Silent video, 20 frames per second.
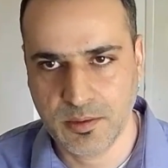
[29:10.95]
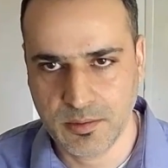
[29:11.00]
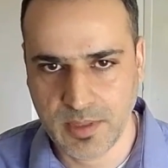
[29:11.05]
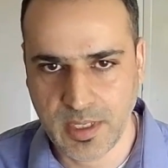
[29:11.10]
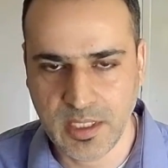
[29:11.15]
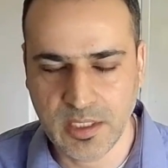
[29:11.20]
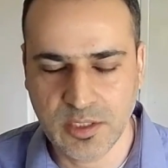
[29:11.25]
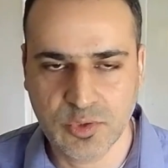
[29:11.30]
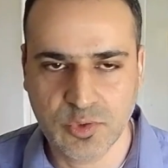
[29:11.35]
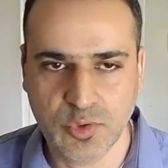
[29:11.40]

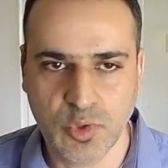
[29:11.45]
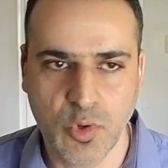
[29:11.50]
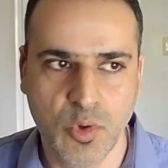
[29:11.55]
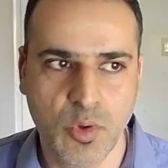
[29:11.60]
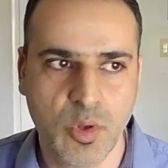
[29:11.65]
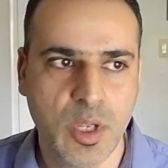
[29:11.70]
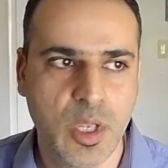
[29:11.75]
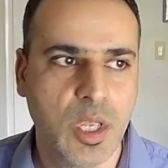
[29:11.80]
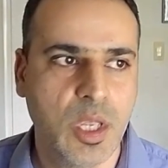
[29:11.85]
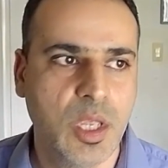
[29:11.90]
right?
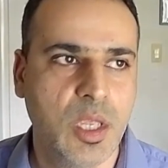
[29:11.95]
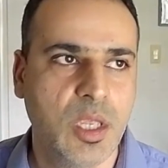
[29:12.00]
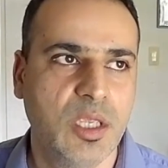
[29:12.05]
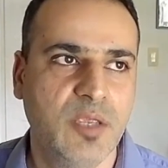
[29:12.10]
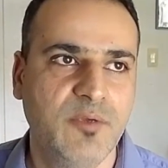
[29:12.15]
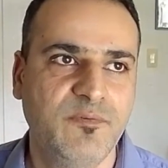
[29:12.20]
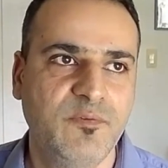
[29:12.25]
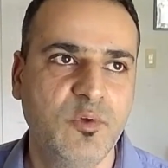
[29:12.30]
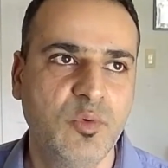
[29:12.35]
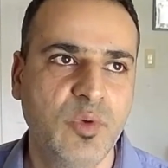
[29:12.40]
So
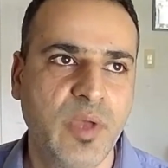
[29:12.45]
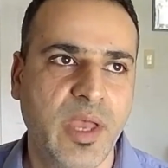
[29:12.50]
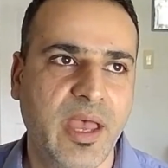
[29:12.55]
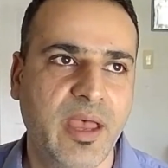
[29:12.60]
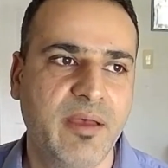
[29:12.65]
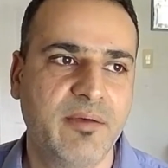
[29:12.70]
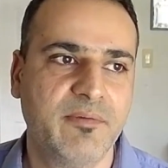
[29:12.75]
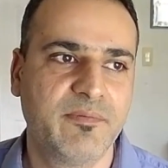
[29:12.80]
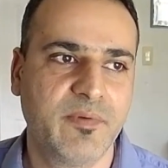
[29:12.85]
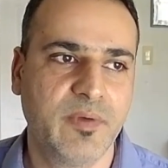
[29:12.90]
if you
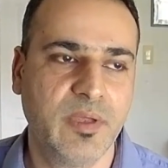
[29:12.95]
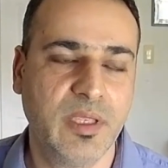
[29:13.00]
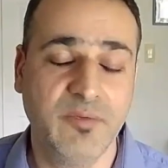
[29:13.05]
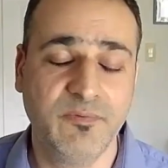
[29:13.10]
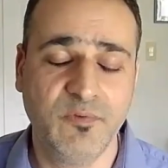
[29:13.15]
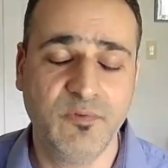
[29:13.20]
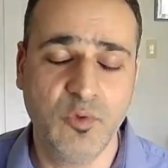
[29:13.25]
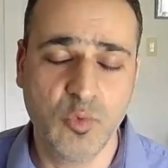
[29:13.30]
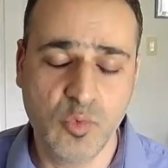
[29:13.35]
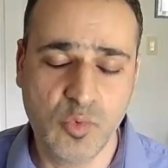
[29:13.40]

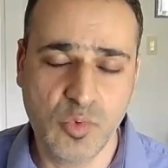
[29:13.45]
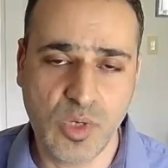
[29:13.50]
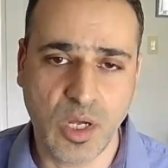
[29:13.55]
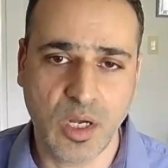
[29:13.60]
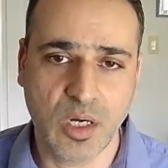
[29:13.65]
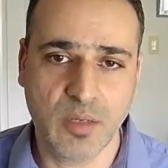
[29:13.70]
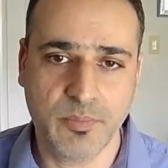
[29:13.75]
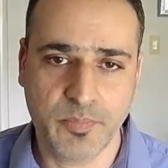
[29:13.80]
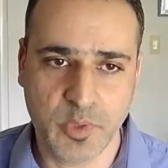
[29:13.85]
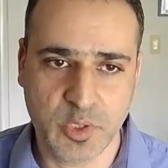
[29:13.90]

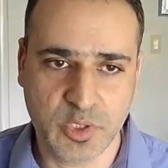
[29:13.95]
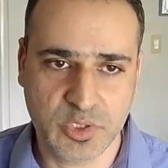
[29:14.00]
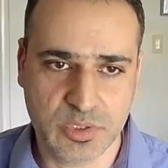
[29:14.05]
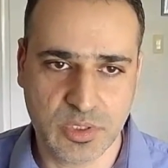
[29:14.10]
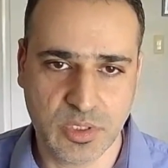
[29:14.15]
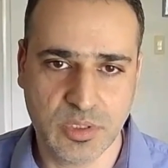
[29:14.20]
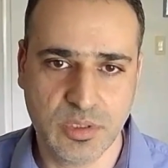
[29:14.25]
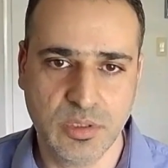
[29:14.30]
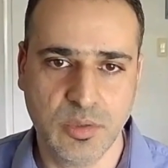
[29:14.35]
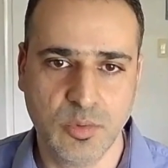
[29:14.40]
are a
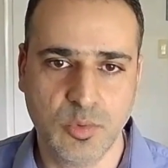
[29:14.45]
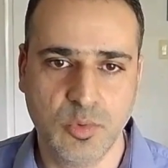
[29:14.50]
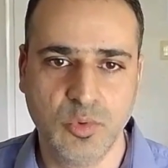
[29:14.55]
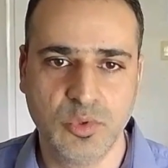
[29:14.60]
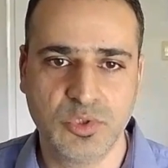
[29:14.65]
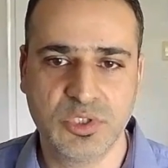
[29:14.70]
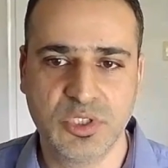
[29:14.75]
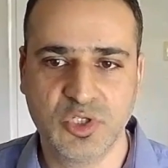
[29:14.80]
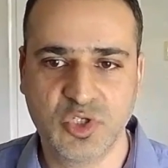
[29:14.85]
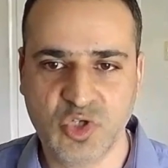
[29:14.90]
person
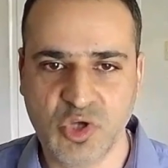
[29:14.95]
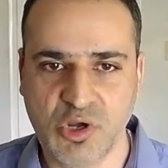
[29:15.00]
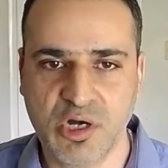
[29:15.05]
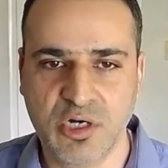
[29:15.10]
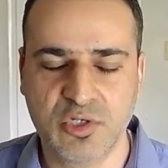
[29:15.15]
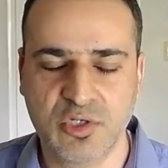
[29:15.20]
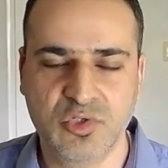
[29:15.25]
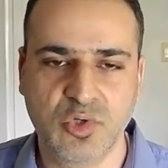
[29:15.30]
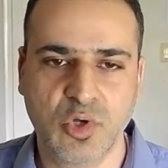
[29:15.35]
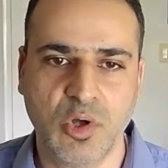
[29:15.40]
who's in
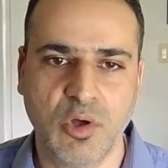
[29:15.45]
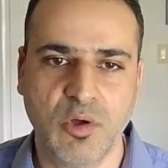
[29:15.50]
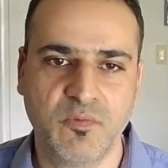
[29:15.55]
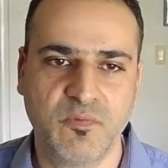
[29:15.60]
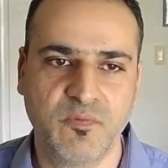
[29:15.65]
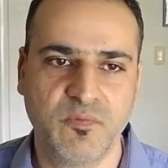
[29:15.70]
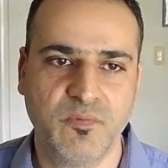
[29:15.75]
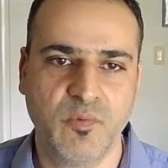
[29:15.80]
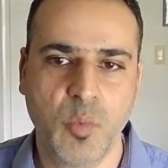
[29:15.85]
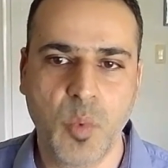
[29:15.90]
charge of
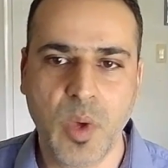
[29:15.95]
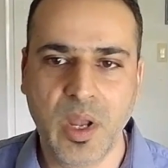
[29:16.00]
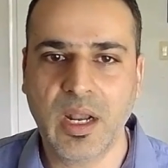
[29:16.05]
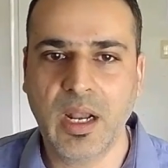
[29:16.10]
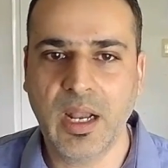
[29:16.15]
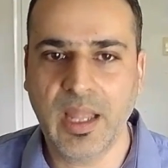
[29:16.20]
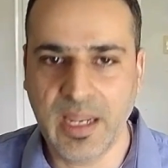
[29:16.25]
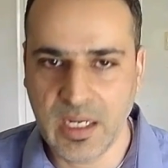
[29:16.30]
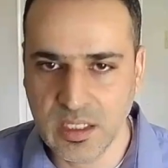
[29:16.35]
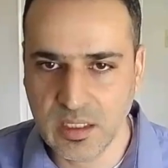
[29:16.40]
one
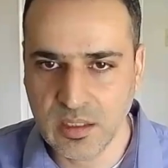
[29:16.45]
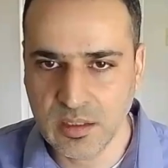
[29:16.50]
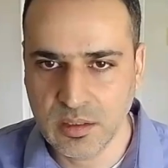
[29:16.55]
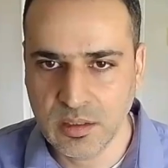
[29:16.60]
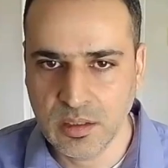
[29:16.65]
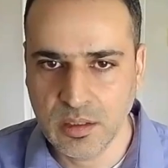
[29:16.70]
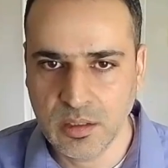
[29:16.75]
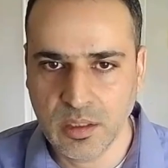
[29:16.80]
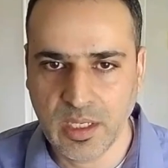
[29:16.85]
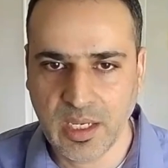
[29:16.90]
line
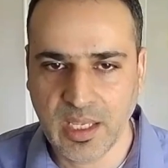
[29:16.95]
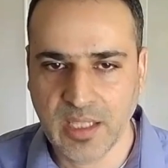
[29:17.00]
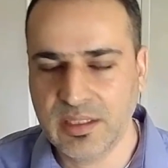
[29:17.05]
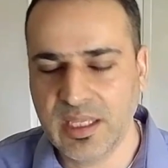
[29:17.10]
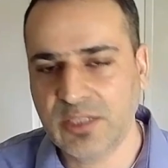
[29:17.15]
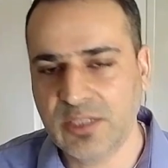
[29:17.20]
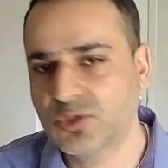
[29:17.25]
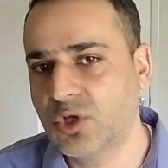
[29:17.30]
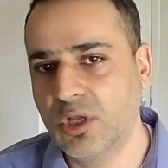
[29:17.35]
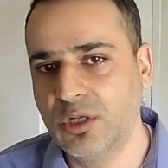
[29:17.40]
and
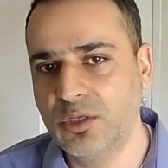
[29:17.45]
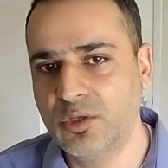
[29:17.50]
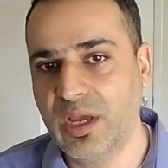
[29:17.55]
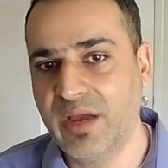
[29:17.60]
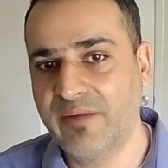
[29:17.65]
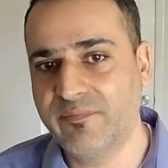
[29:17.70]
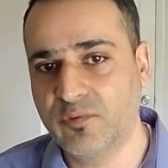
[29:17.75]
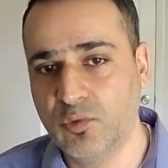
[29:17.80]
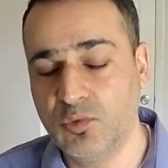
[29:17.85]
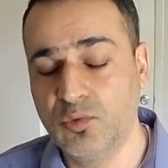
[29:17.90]
that's all you
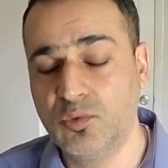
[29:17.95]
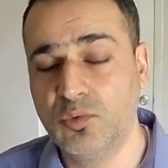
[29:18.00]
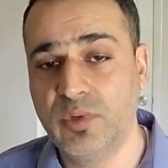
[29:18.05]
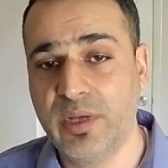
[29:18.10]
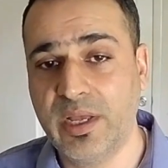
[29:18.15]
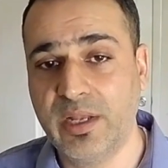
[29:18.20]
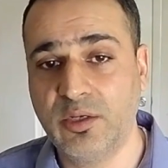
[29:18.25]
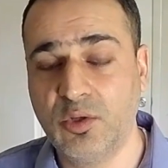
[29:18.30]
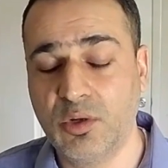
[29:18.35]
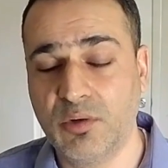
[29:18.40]
have to do,
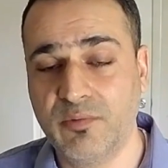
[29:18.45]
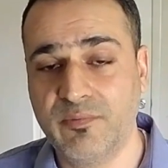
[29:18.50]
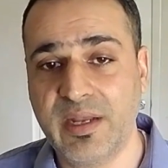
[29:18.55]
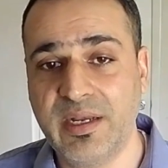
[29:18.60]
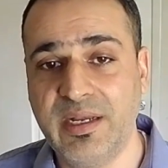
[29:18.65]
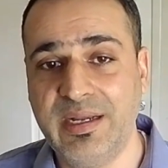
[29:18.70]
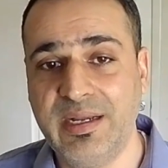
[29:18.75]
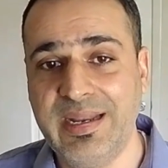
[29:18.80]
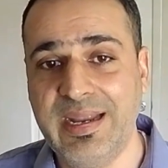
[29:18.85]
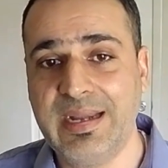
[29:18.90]
and you're a
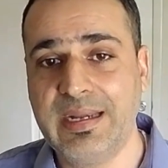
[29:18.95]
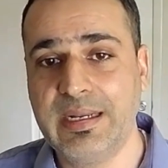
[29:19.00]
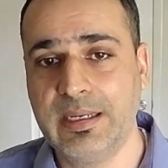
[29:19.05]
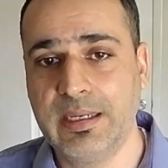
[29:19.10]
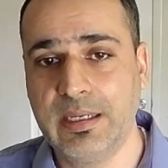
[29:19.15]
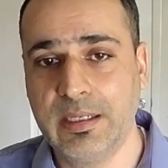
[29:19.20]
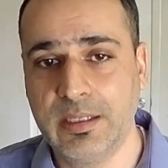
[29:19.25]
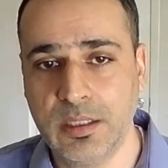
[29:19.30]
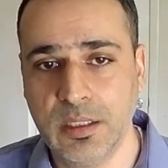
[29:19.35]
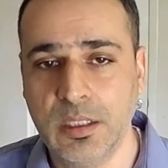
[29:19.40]
very
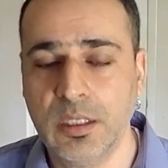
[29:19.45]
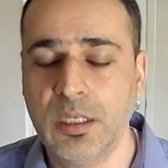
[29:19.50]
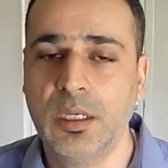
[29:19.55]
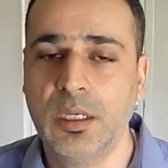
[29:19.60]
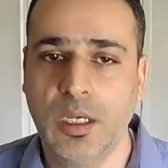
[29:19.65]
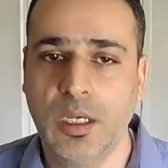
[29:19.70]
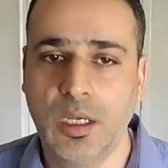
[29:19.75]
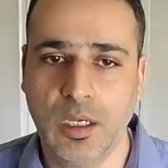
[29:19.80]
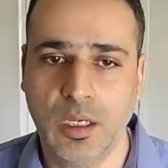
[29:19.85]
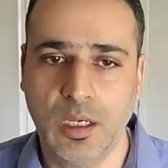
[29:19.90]
data,
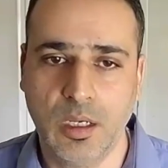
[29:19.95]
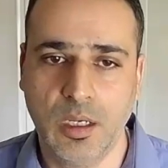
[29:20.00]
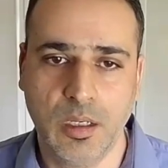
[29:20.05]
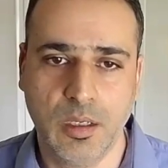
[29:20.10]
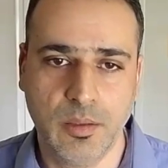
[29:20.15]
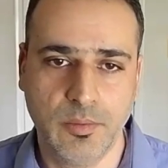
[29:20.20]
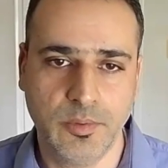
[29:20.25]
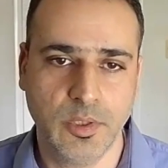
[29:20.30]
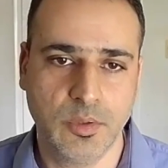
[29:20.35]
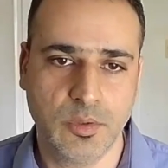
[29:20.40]

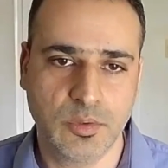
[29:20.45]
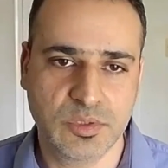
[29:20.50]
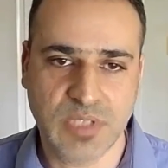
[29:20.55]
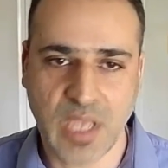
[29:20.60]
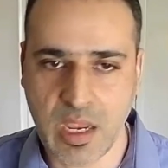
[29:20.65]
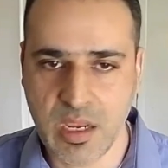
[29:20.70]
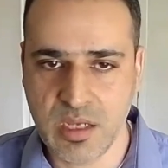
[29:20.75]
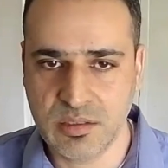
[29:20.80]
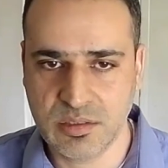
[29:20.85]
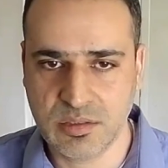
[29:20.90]

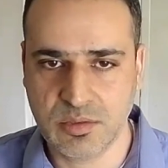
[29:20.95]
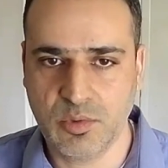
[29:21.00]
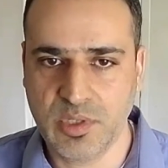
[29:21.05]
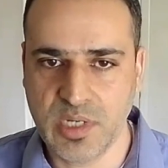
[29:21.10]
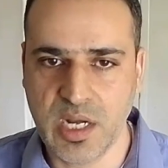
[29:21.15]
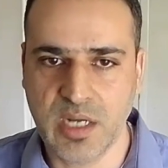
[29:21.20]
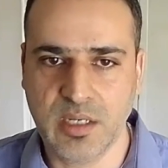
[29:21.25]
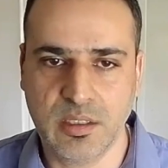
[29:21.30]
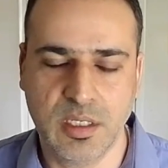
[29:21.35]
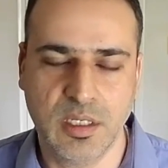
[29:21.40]

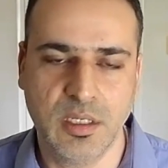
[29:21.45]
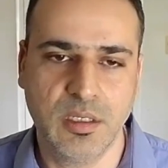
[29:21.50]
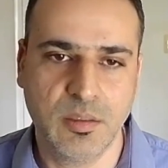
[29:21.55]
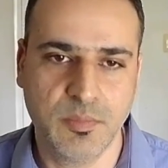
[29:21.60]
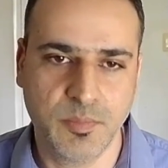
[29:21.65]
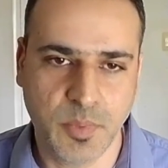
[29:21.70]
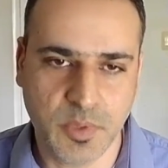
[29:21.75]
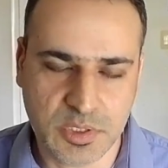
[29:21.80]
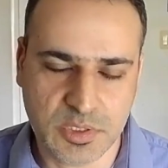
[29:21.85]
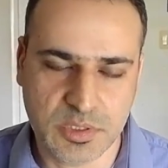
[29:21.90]
science-oriented
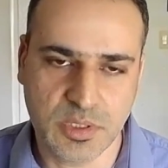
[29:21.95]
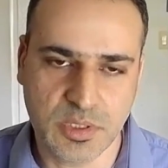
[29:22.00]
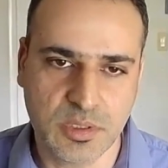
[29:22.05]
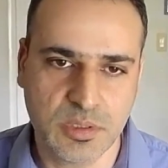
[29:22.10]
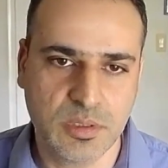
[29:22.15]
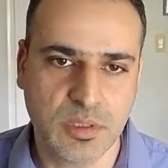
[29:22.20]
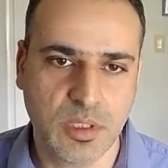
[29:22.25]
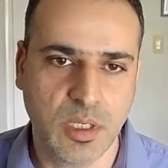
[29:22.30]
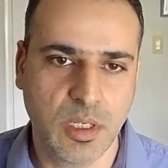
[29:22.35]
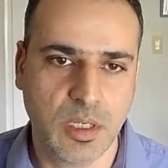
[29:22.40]

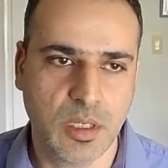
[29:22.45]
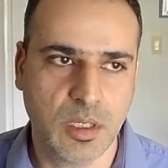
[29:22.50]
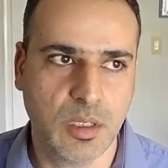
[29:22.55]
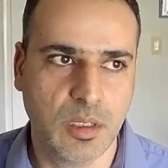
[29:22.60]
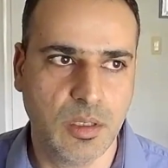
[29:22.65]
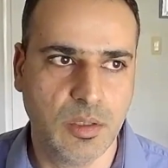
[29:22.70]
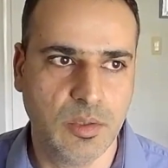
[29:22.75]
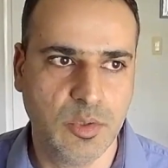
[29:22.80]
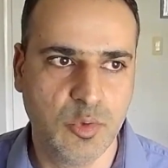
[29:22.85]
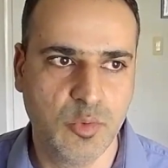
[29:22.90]
person,
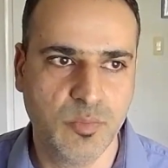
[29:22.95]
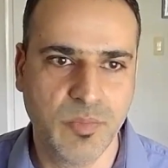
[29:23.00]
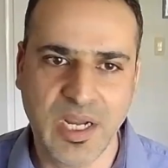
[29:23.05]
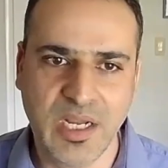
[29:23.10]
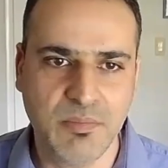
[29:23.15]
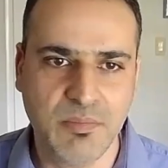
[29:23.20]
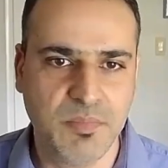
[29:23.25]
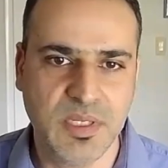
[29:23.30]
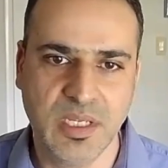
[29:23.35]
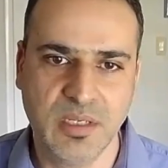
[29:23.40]
you
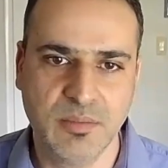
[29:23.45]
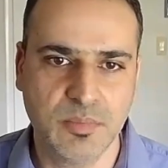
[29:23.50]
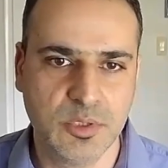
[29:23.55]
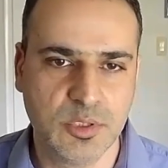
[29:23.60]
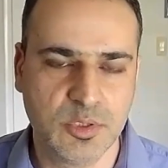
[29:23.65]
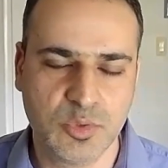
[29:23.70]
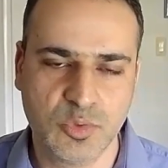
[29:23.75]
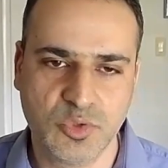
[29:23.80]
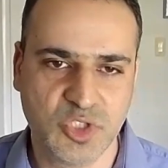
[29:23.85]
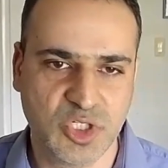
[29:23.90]
might be
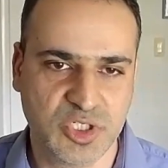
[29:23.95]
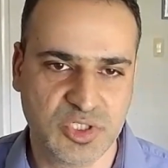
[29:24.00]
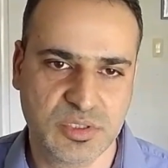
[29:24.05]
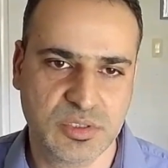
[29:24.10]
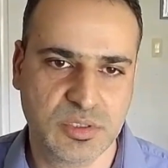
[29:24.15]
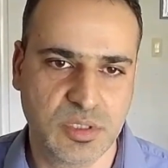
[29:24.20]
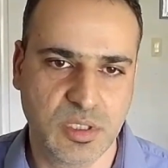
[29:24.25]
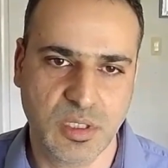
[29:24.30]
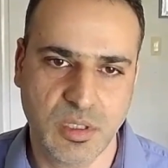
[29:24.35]
able to just,